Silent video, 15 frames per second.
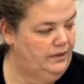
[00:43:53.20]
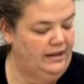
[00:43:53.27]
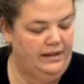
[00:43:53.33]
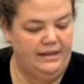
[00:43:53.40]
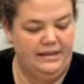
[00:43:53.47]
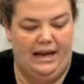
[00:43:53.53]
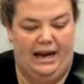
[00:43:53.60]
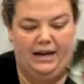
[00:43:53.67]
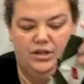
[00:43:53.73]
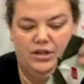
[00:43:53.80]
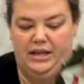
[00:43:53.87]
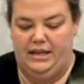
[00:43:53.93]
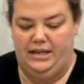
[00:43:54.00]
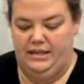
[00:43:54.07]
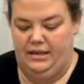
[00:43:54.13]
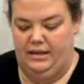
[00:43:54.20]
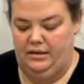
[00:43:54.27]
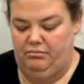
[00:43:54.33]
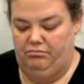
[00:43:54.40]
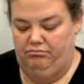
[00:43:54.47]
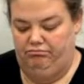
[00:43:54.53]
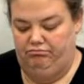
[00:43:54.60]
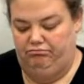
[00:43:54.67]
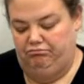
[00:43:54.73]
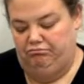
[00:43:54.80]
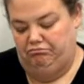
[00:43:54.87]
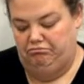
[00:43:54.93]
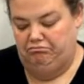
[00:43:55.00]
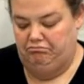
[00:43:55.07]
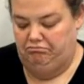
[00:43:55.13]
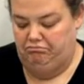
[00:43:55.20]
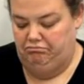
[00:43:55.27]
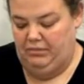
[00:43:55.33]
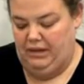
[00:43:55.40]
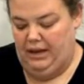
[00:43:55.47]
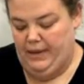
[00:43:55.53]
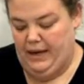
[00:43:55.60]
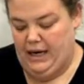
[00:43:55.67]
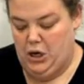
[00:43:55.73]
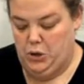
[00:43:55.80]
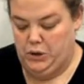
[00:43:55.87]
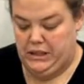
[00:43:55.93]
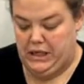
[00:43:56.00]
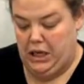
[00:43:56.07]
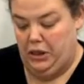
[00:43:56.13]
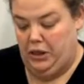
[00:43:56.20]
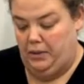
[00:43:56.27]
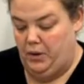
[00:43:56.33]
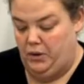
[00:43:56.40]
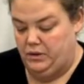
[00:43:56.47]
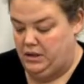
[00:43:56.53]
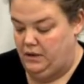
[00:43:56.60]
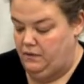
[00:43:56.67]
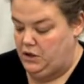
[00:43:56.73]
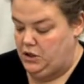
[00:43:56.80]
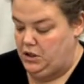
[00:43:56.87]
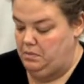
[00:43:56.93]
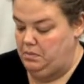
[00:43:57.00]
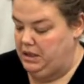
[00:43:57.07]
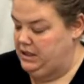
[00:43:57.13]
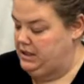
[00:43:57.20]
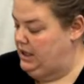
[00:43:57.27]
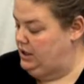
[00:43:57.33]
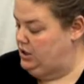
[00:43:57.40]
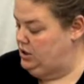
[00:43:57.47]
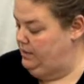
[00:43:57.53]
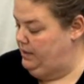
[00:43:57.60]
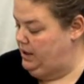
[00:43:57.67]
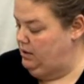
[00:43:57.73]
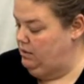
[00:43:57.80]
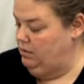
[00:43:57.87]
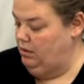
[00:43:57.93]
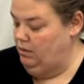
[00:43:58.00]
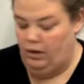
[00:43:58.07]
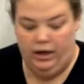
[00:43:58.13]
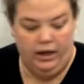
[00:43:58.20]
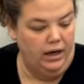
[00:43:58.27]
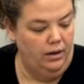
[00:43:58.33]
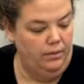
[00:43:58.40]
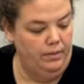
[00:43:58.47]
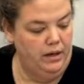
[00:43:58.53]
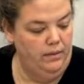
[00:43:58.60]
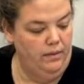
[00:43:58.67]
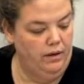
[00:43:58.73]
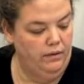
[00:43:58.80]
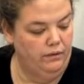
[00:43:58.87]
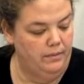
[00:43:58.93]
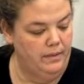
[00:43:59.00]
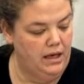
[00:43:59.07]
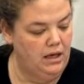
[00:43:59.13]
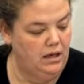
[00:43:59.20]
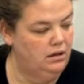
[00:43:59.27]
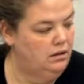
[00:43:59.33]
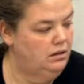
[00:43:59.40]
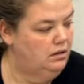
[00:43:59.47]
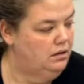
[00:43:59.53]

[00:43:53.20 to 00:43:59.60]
And this actually isn't, I mean, I know it's not the most efficient, but it's actually been working out pretty well for me.